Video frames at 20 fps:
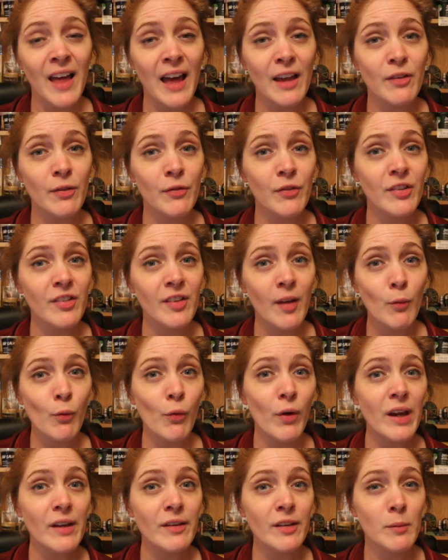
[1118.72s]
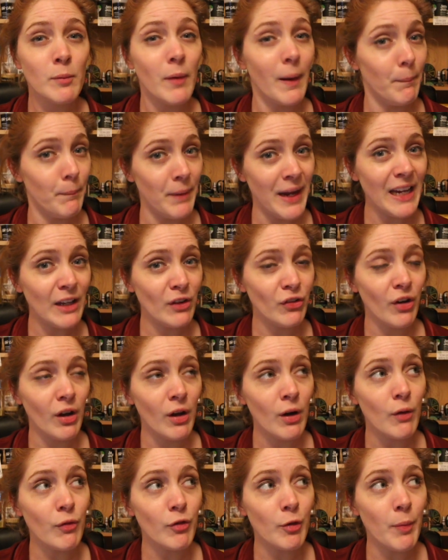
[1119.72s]
that for some reason my picture
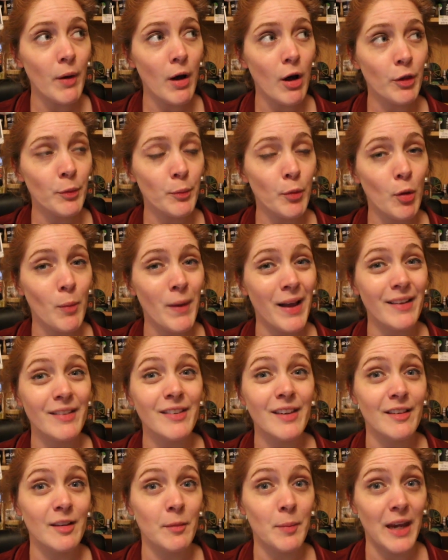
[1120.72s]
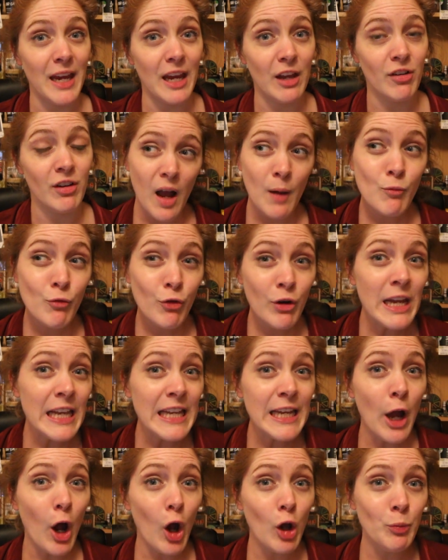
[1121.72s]
of the bath bomb has disappeared. I'm
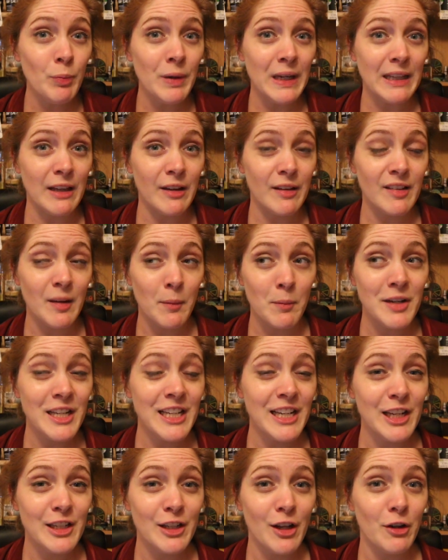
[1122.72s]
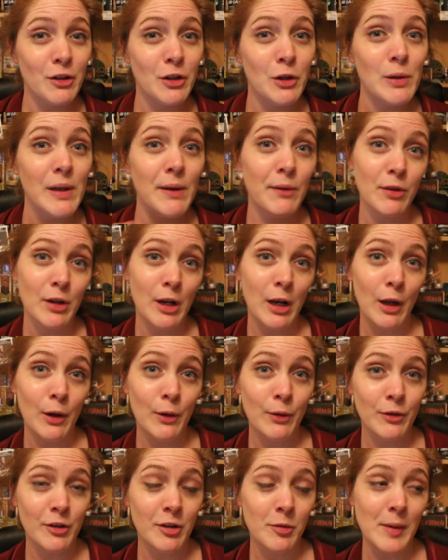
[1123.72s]
really hoping that somebody I know who lives
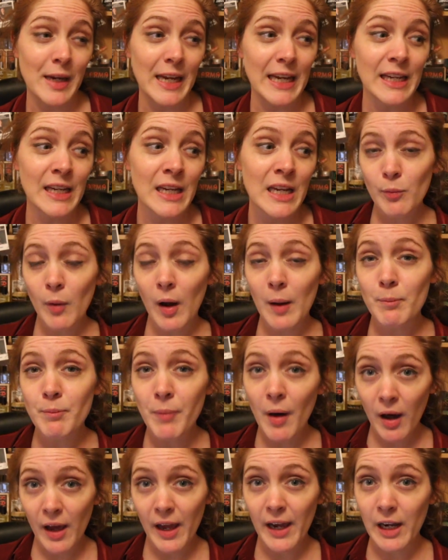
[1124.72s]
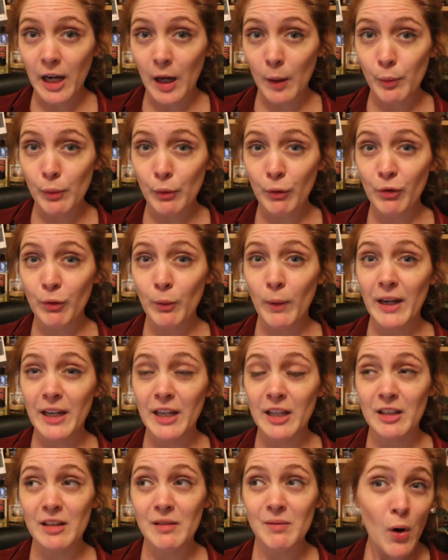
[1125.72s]
close to me might buy a couple so I
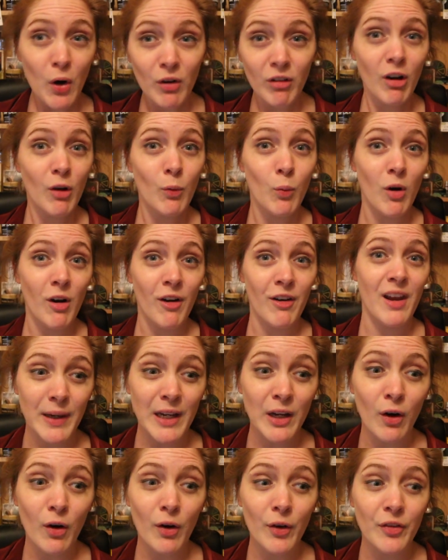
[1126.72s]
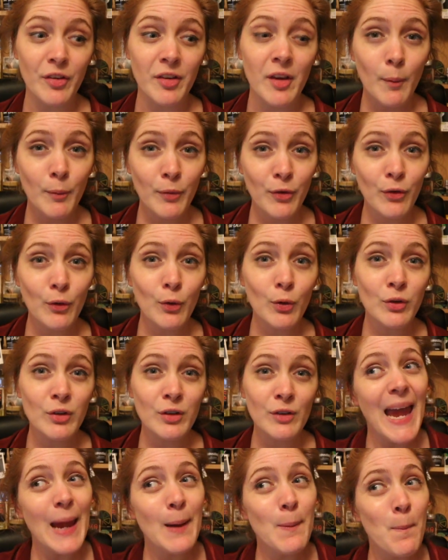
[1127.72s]
can borrow one, because I'm sort
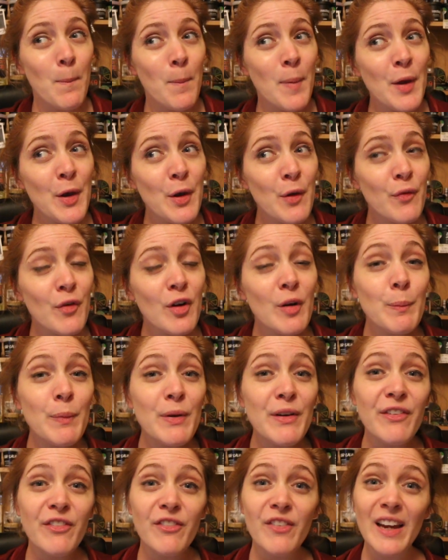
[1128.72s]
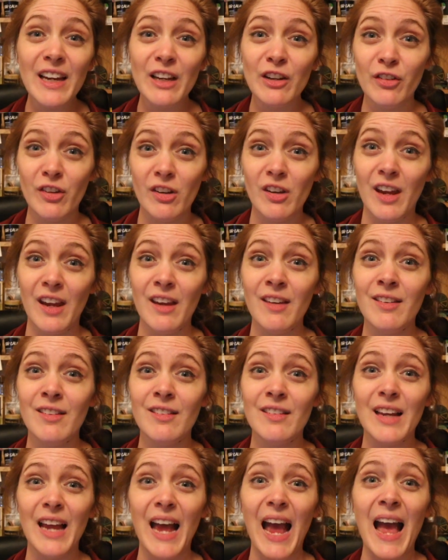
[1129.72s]
of a bit of a
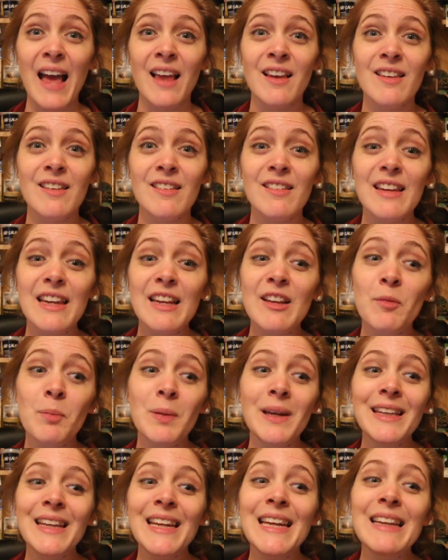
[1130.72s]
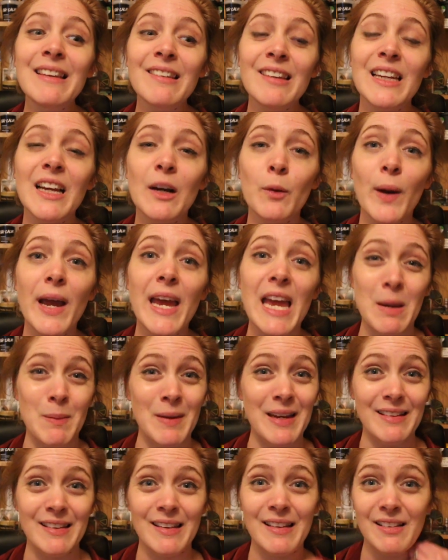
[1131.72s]
perfectionist and it's been eating away at
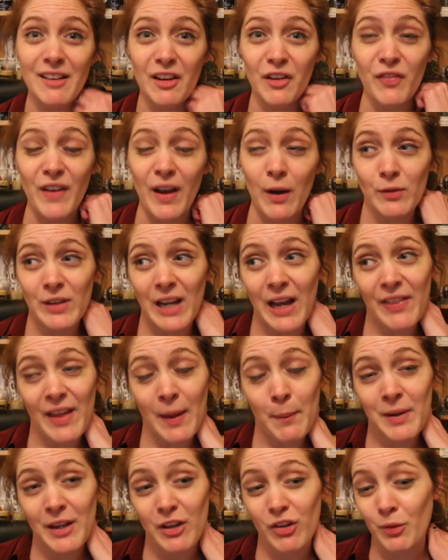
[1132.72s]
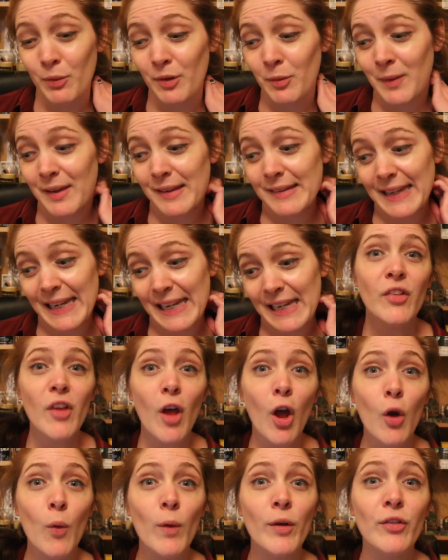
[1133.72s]
me since I found out that picture was missing.
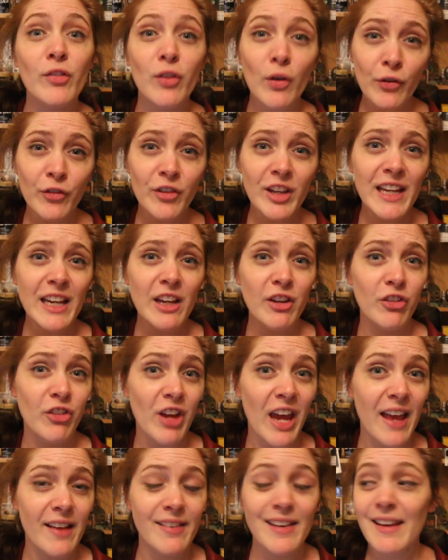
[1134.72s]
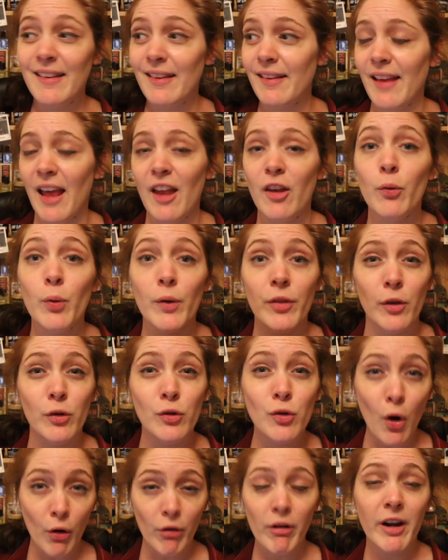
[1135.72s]
So Softy shares its scent with the
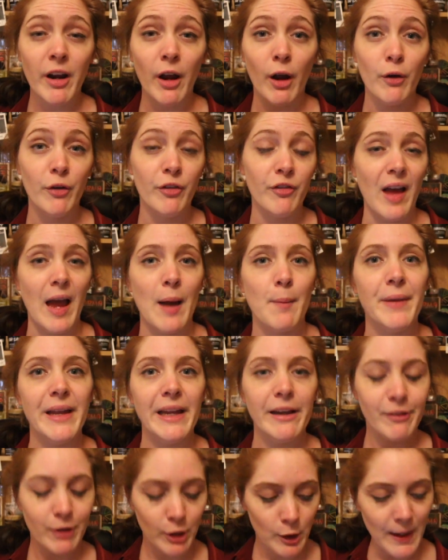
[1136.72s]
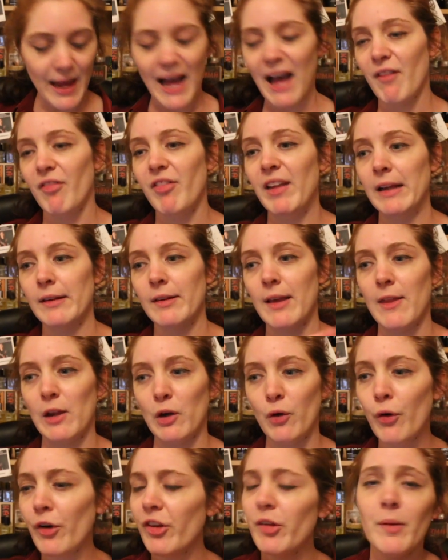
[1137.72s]
Noriko family, so you have things like the
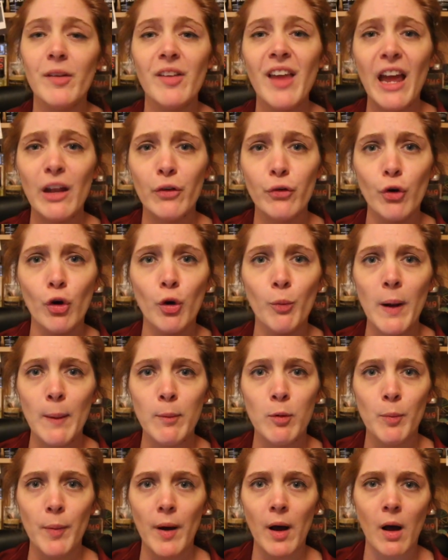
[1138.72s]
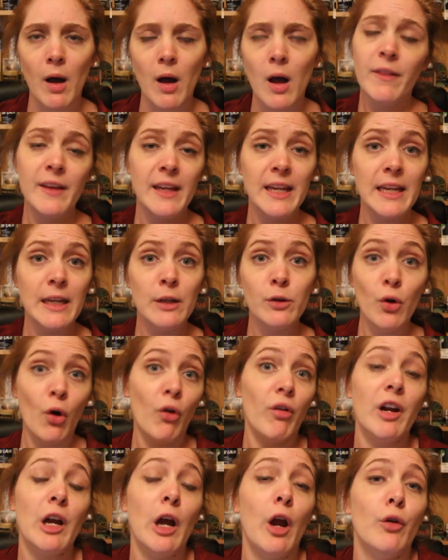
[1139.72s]
Christmas Hedgehog Bubble Bar, the
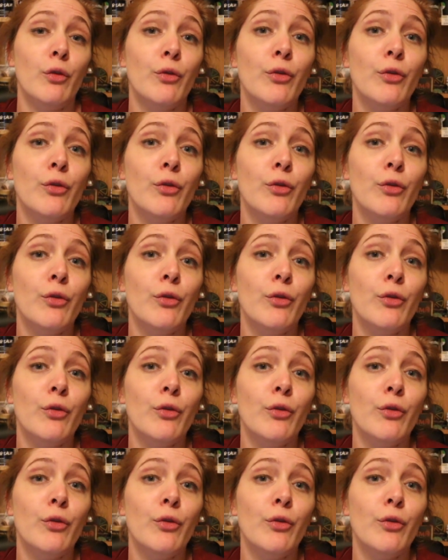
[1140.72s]
Noriko